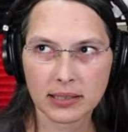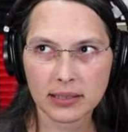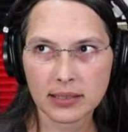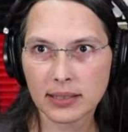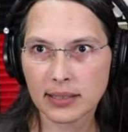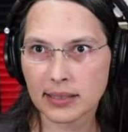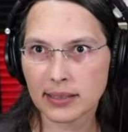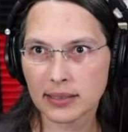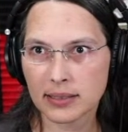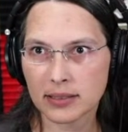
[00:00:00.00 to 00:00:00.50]

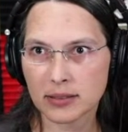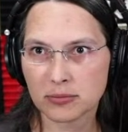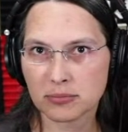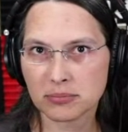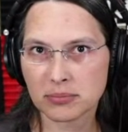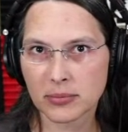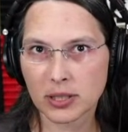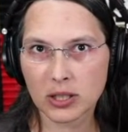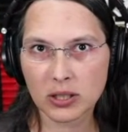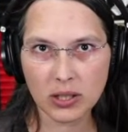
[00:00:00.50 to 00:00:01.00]

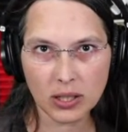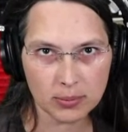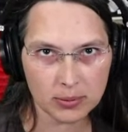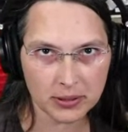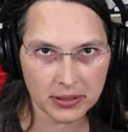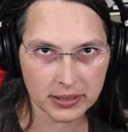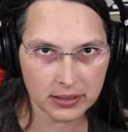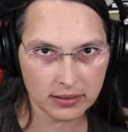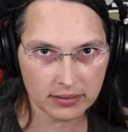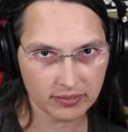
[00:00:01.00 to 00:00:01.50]

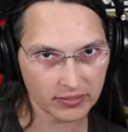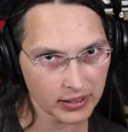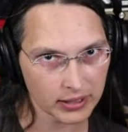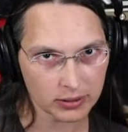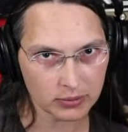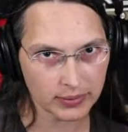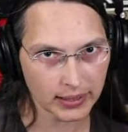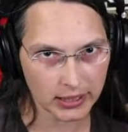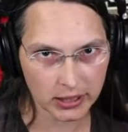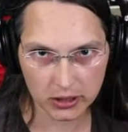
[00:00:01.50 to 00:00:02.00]
clobbering the VIC
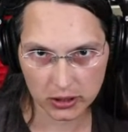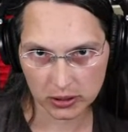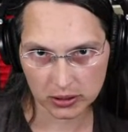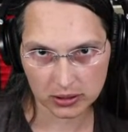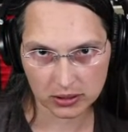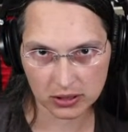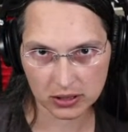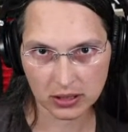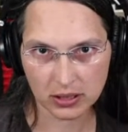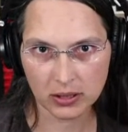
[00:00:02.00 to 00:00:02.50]

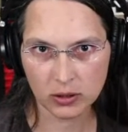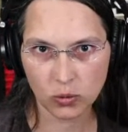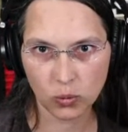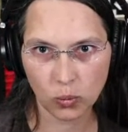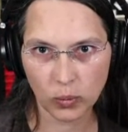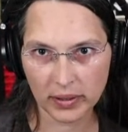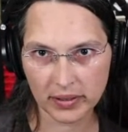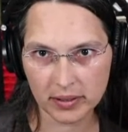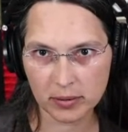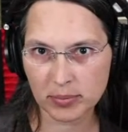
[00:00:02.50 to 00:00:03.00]
registers
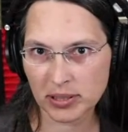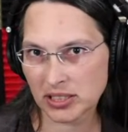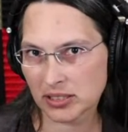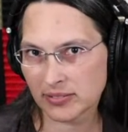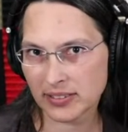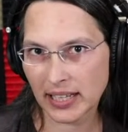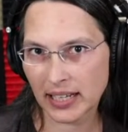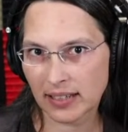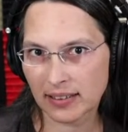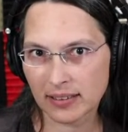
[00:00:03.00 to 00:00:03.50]
with a bunch of
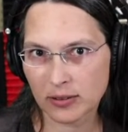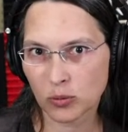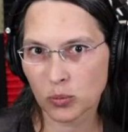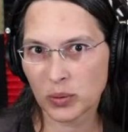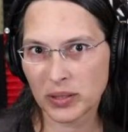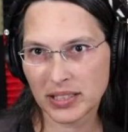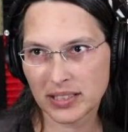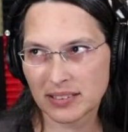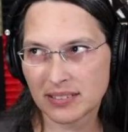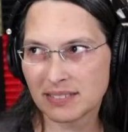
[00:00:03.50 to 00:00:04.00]
data that
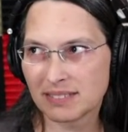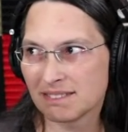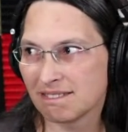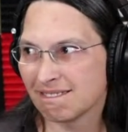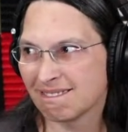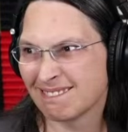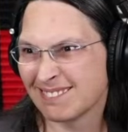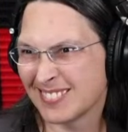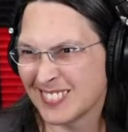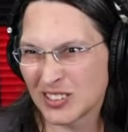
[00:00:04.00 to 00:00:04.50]
we
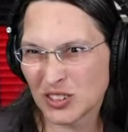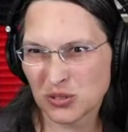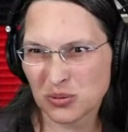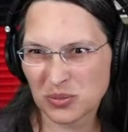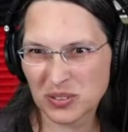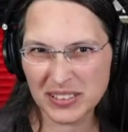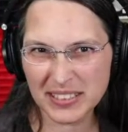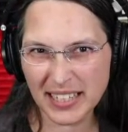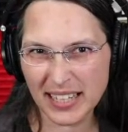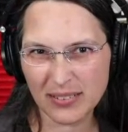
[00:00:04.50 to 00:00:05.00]
don't
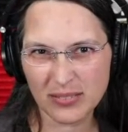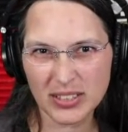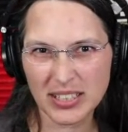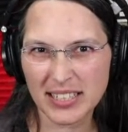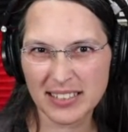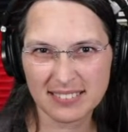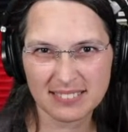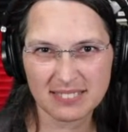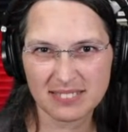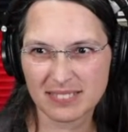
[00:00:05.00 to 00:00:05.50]
really have a lot
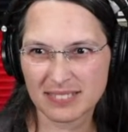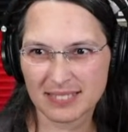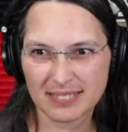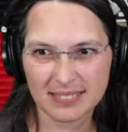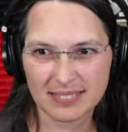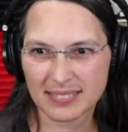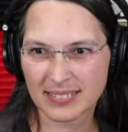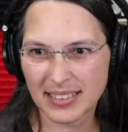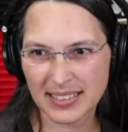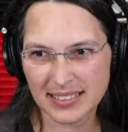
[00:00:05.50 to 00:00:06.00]
of
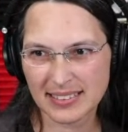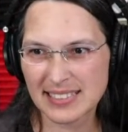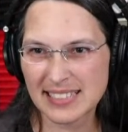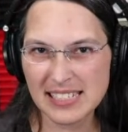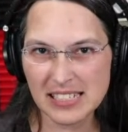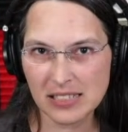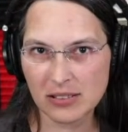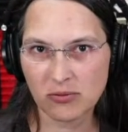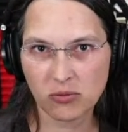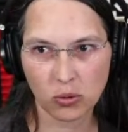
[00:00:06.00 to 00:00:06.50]

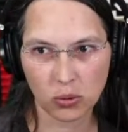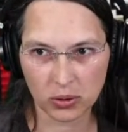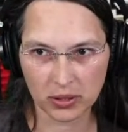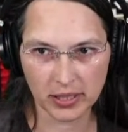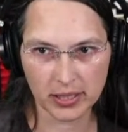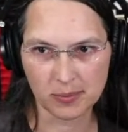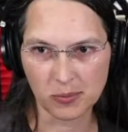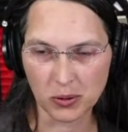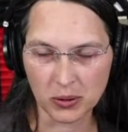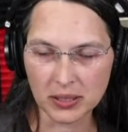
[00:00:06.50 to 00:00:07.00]
need for
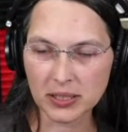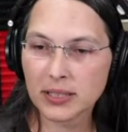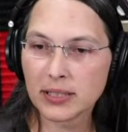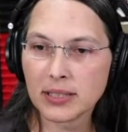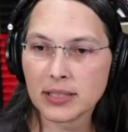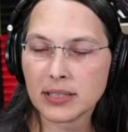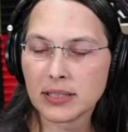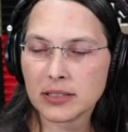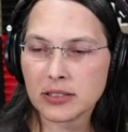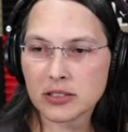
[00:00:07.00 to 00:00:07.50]
anymore.
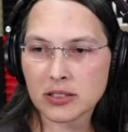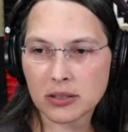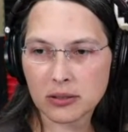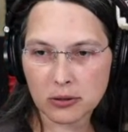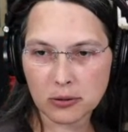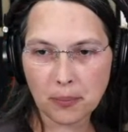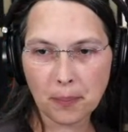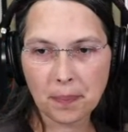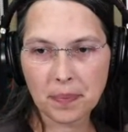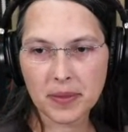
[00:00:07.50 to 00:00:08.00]
So
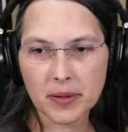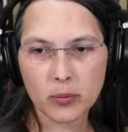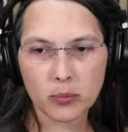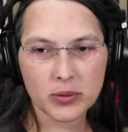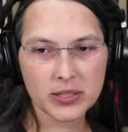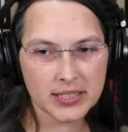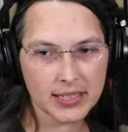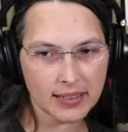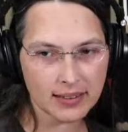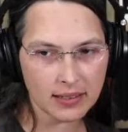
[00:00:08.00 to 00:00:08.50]
we
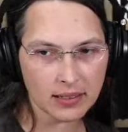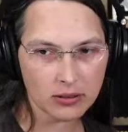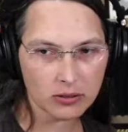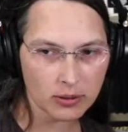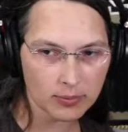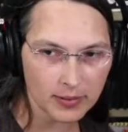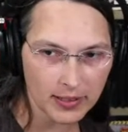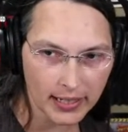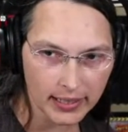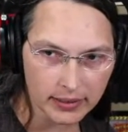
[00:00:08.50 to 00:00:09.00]
set the interrupt
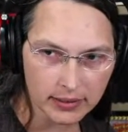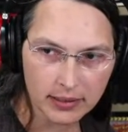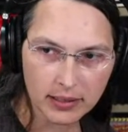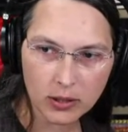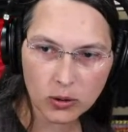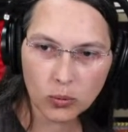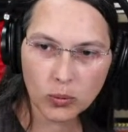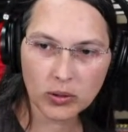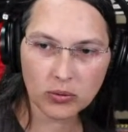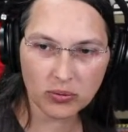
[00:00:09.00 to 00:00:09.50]
flag,
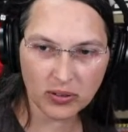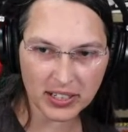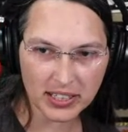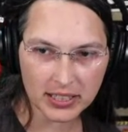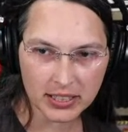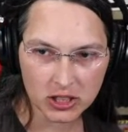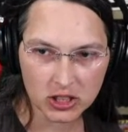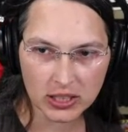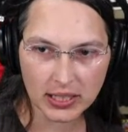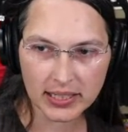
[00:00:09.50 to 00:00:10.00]
we
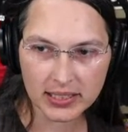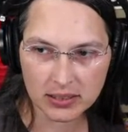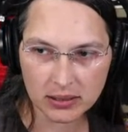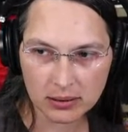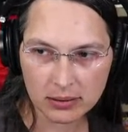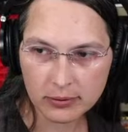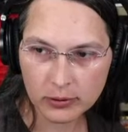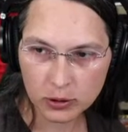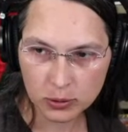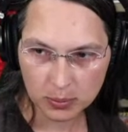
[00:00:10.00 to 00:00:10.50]
reinitialize all
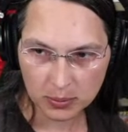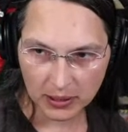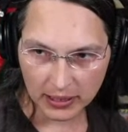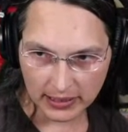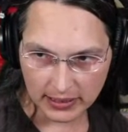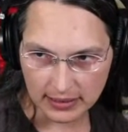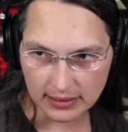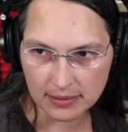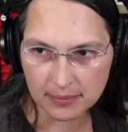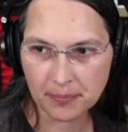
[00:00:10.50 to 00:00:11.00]
our
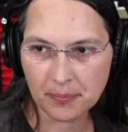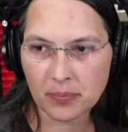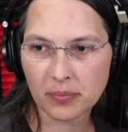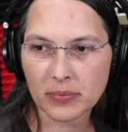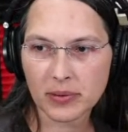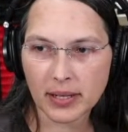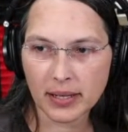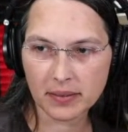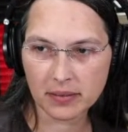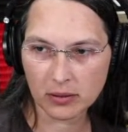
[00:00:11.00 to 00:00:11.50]
sprites
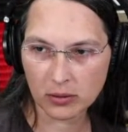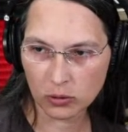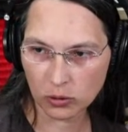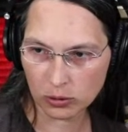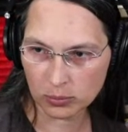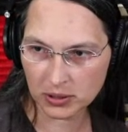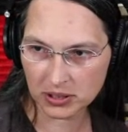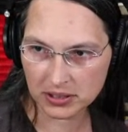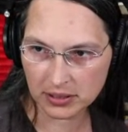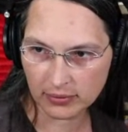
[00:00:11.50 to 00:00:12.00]
at the
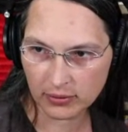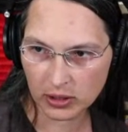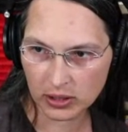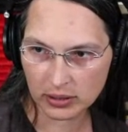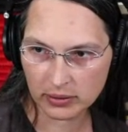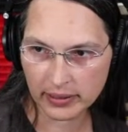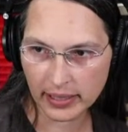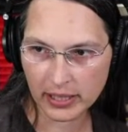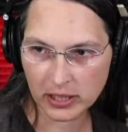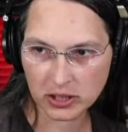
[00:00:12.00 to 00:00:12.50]
normal default
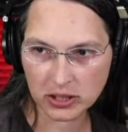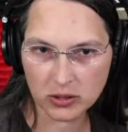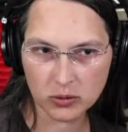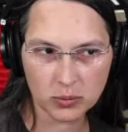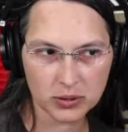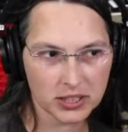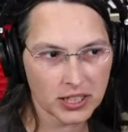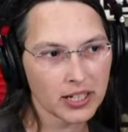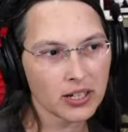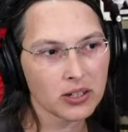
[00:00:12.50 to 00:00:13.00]
locations,
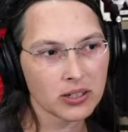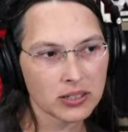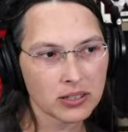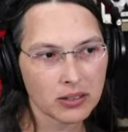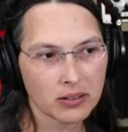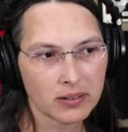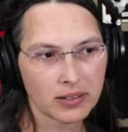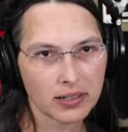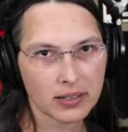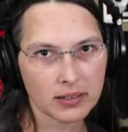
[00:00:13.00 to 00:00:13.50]
which I
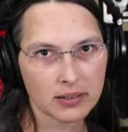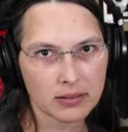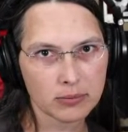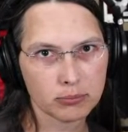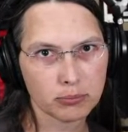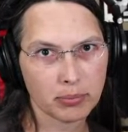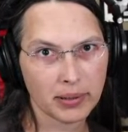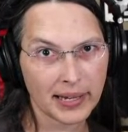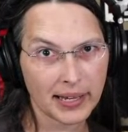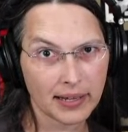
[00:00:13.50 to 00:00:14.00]
hard-coded here.
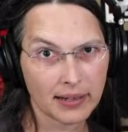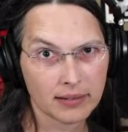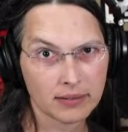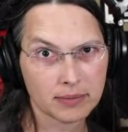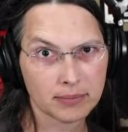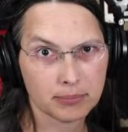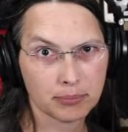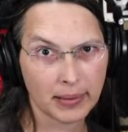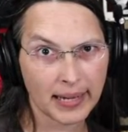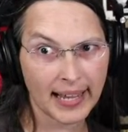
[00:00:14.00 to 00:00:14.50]

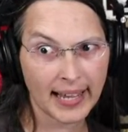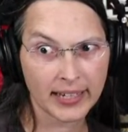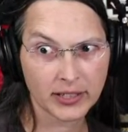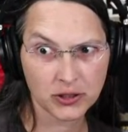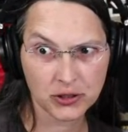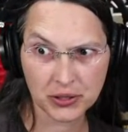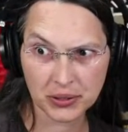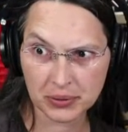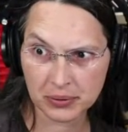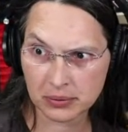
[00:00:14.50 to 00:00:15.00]
Bad,
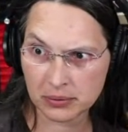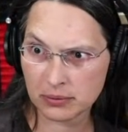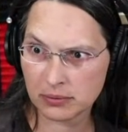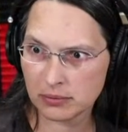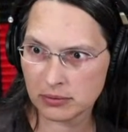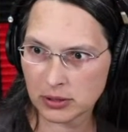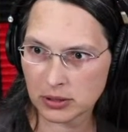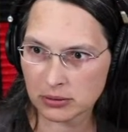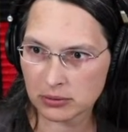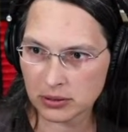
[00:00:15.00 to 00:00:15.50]
June.
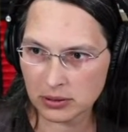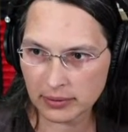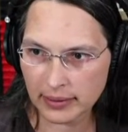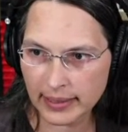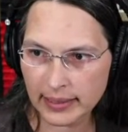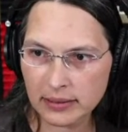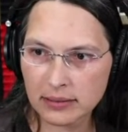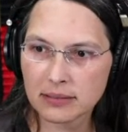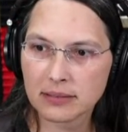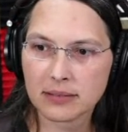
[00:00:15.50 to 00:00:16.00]
Don't do
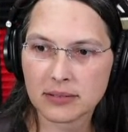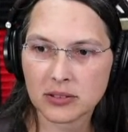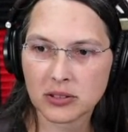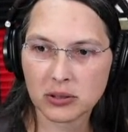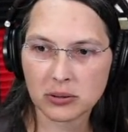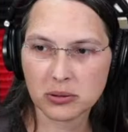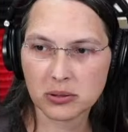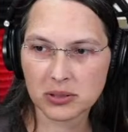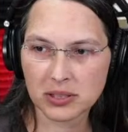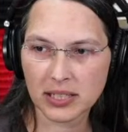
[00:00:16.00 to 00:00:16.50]
that. Don't
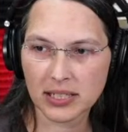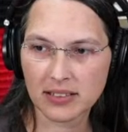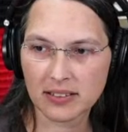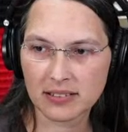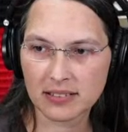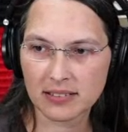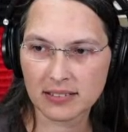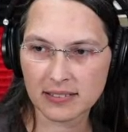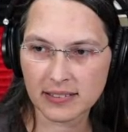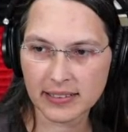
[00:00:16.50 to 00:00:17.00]
use
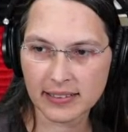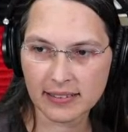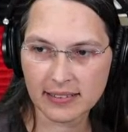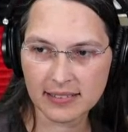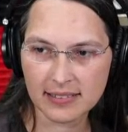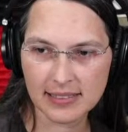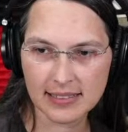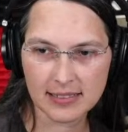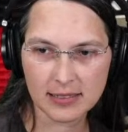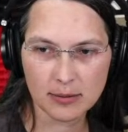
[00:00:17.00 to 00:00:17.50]
constants like this.
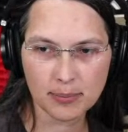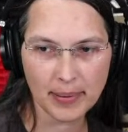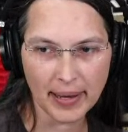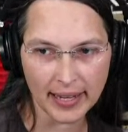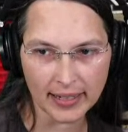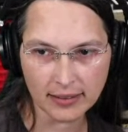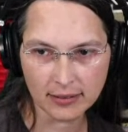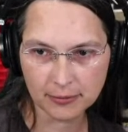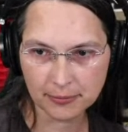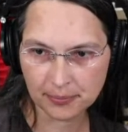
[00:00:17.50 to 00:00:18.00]
This is bad.
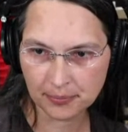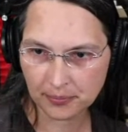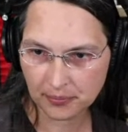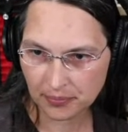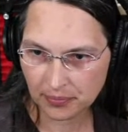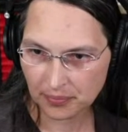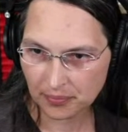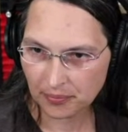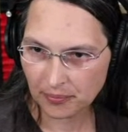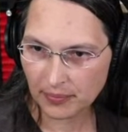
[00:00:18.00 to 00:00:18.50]

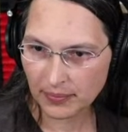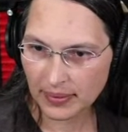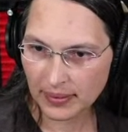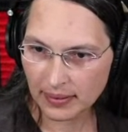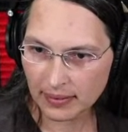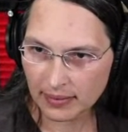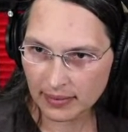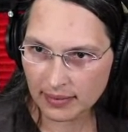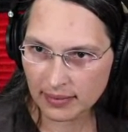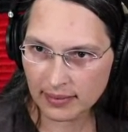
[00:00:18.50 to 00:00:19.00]

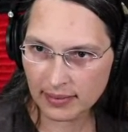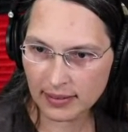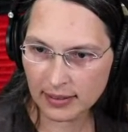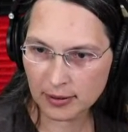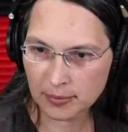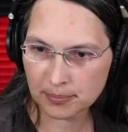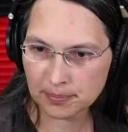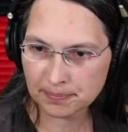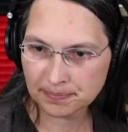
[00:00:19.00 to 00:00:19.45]
And